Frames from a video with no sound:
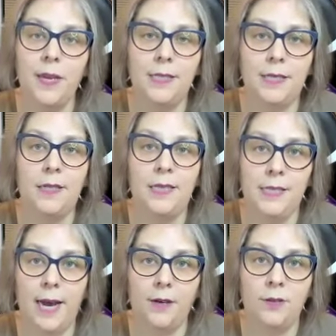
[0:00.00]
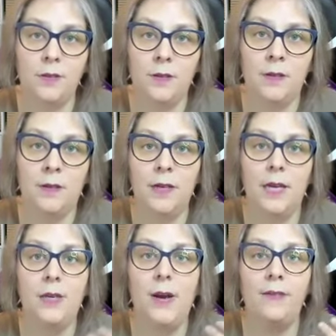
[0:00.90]
is cleaned out
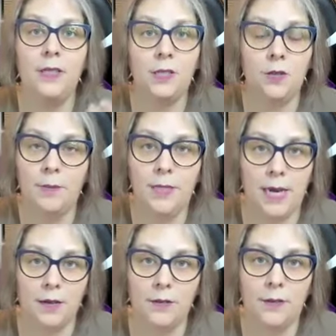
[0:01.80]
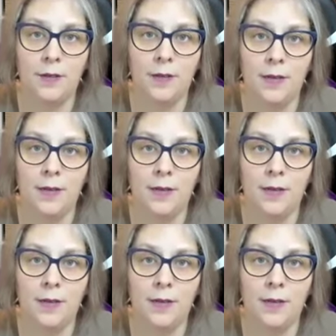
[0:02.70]
and you have it scrubbed down,